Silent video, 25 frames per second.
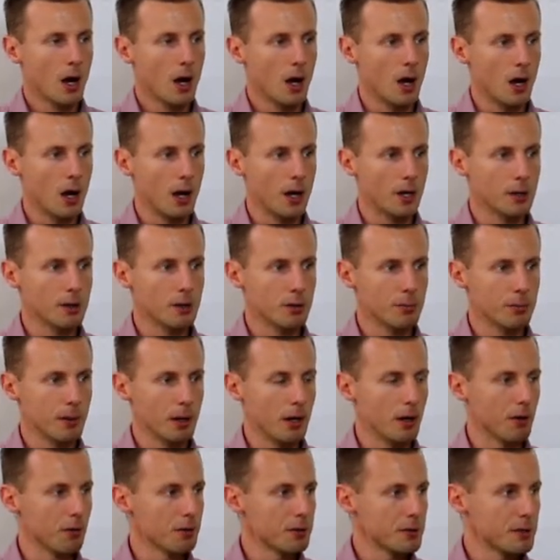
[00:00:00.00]
Uh, to
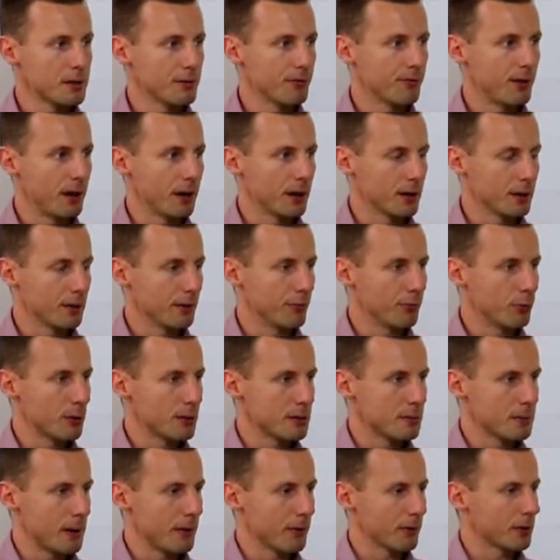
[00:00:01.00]
be honest, finite
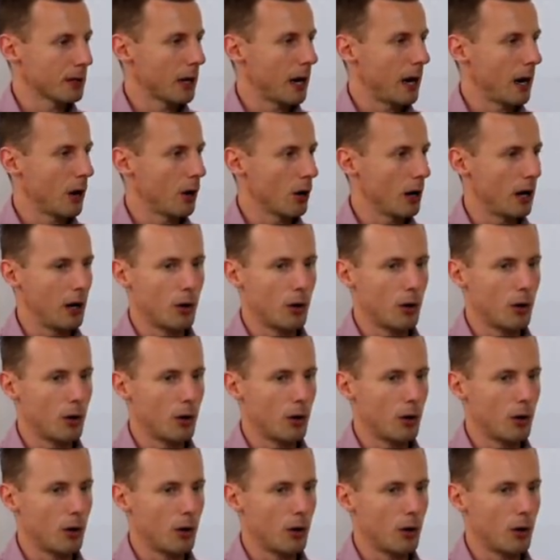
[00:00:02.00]
difference method, how,